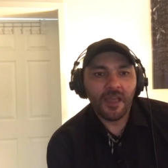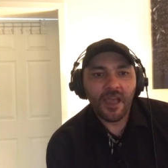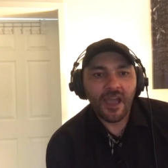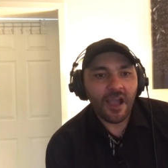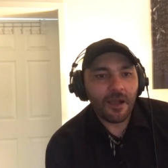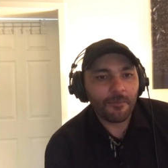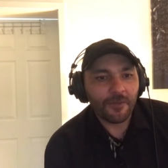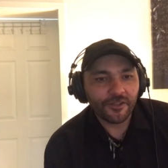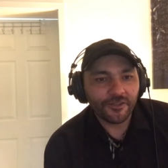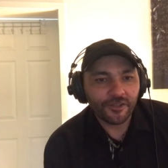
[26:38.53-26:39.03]

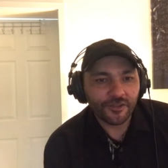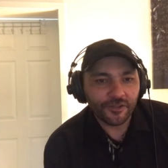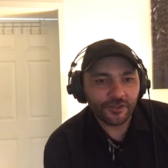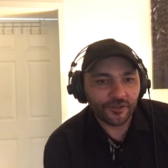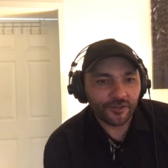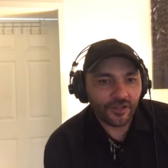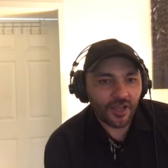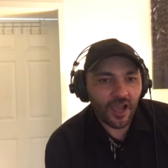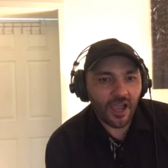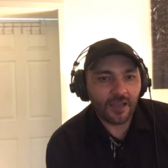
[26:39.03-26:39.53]
How much is
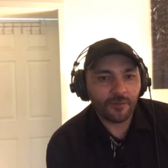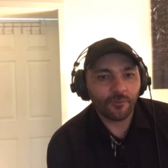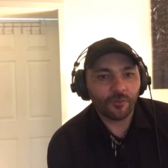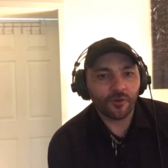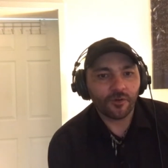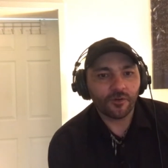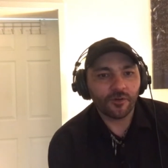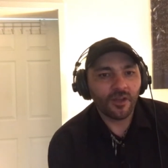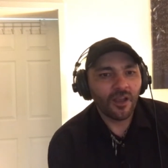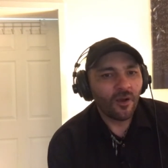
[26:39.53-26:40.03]
your time
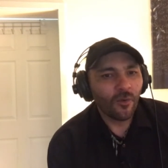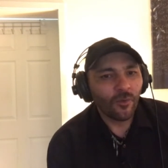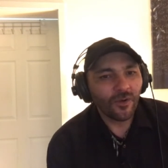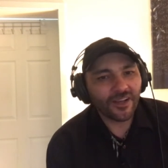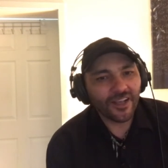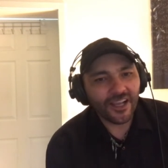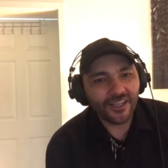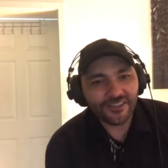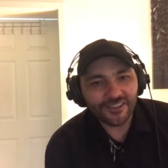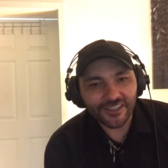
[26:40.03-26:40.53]
worth? What
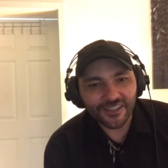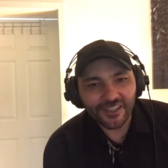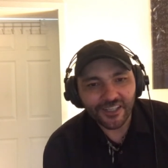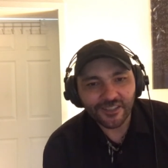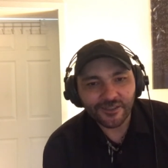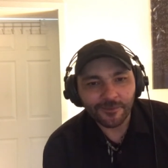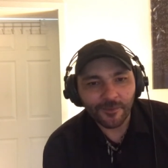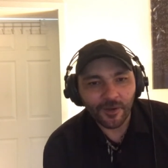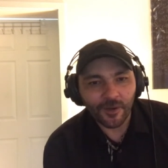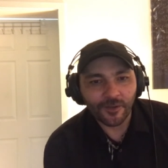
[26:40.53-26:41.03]
kinds of
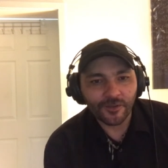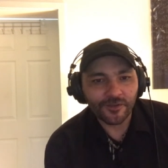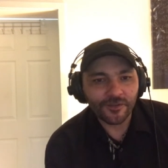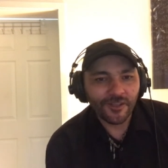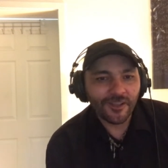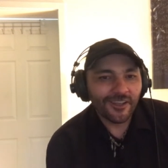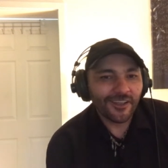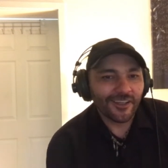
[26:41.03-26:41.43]
gizmos